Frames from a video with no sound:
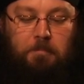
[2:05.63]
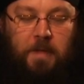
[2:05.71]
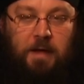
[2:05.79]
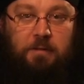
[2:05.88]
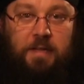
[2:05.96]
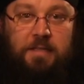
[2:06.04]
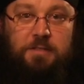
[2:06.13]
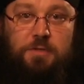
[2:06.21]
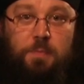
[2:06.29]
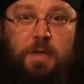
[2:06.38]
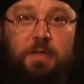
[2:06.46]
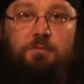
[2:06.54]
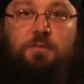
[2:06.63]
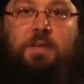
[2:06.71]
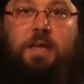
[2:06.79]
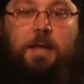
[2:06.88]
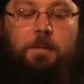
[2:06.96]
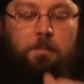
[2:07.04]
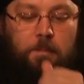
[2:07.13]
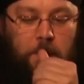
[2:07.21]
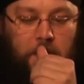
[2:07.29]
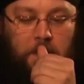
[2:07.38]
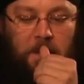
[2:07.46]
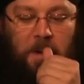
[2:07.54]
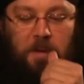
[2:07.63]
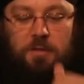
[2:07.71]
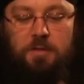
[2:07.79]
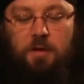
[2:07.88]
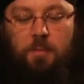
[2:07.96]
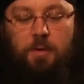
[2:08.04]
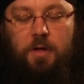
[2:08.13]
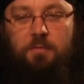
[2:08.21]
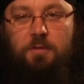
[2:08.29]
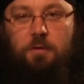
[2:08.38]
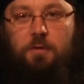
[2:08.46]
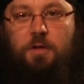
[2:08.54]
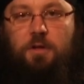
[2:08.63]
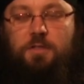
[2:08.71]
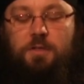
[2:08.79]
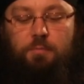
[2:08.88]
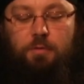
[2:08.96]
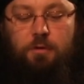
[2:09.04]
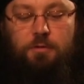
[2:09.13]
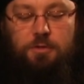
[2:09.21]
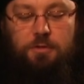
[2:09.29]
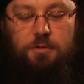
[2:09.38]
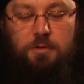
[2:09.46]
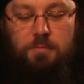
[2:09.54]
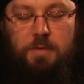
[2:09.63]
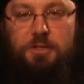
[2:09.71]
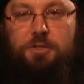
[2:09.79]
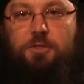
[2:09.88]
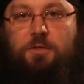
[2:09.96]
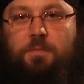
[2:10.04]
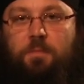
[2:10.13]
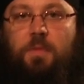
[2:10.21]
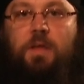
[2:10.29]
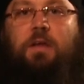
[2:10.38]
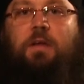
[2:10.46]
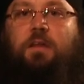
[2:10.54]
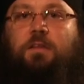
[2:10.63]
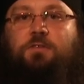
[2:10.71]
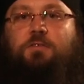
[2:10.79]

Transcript: I would like to speak today on the topic of the Orthodox approach to mission and the